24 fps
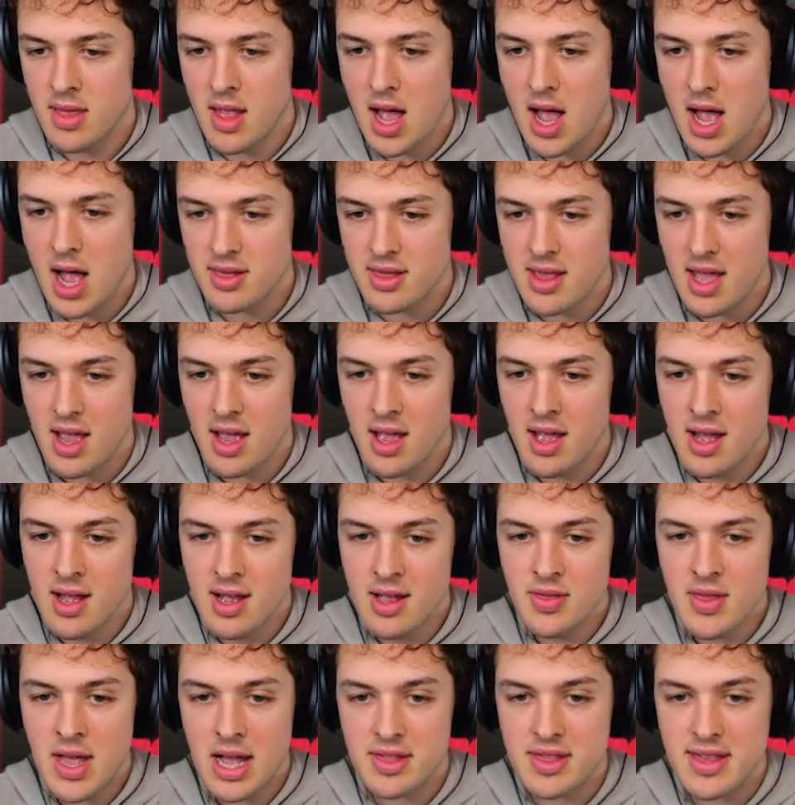not, break
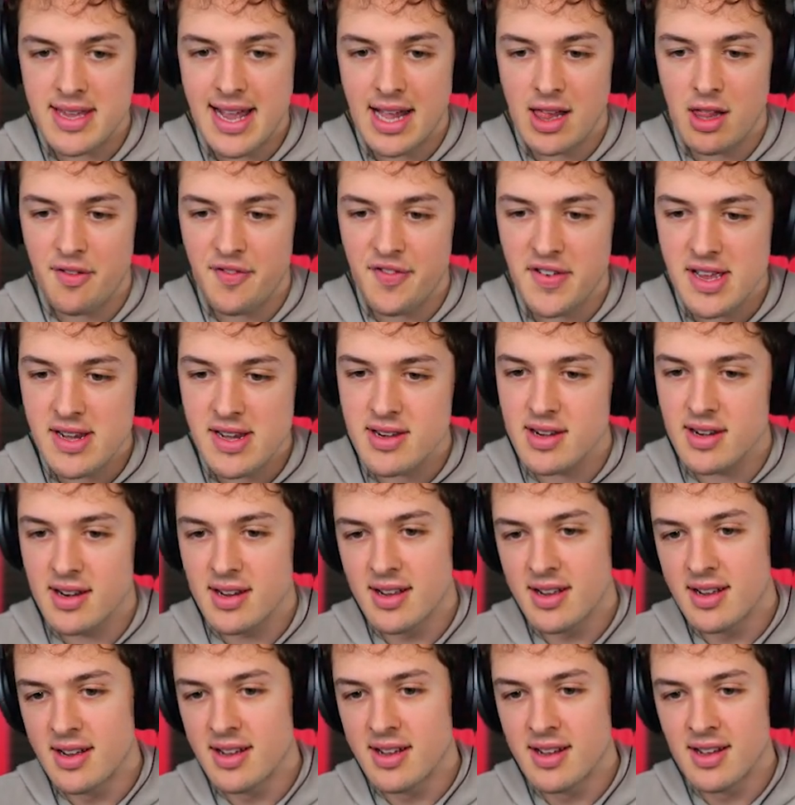off. Not the elephant.
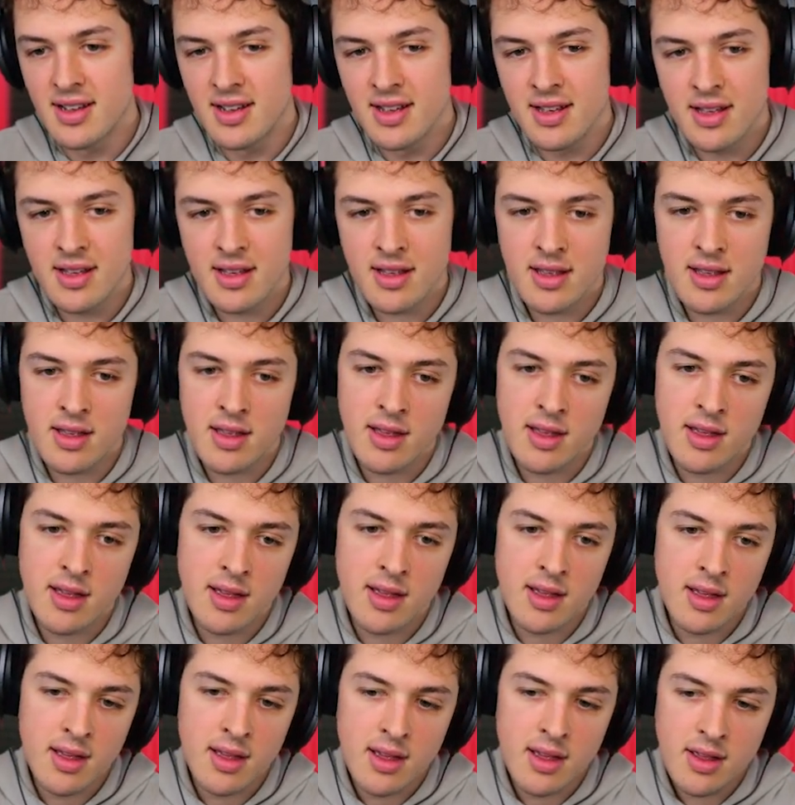A new ocean
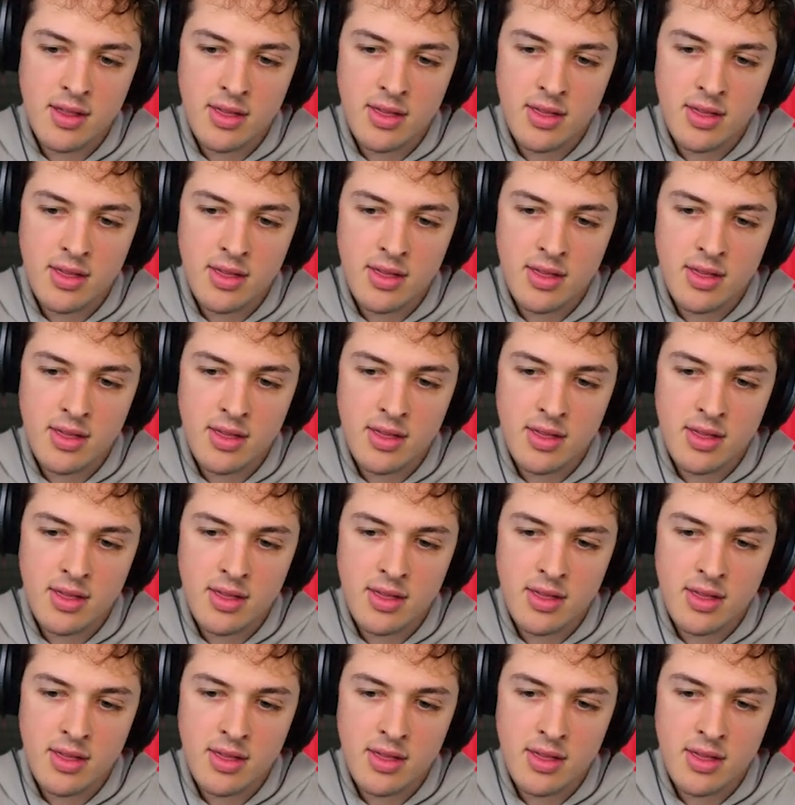basin.